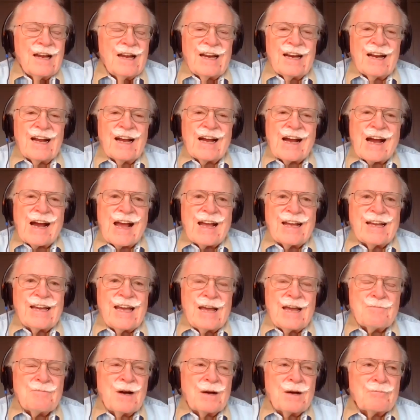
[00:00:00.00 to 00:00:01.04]
And a guy
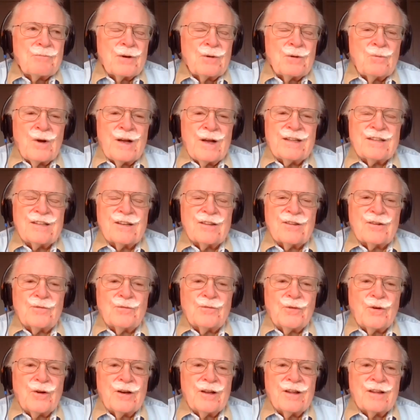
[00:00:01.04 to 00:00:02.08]
came up and went to the
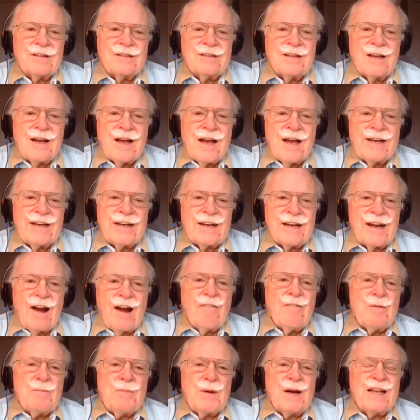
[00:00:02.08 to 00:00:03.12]
front of the line, and
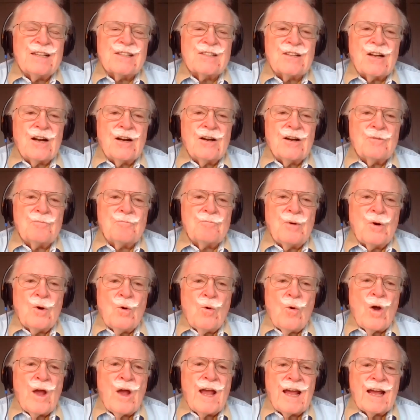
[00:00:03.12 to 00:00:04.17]
everybody started
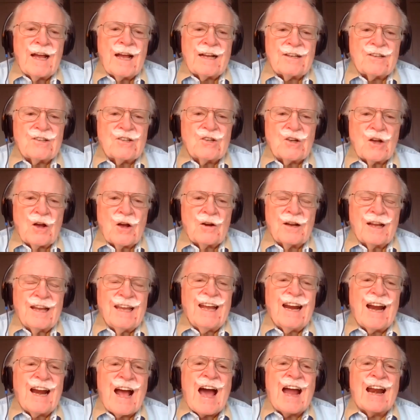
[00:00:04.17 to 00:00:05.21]
booing and trying to
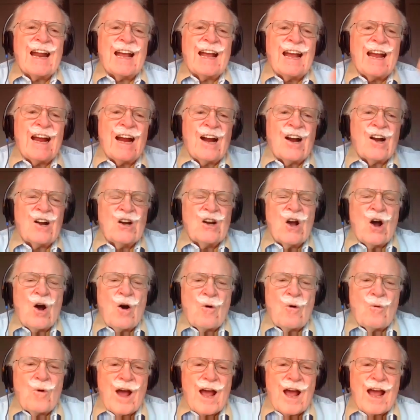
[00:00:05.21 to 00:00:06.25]
get out of here.
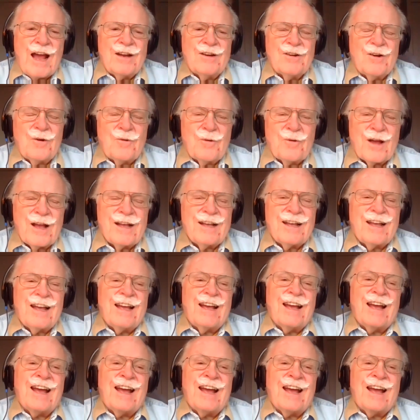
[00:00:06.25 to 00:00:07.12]
No way, no way.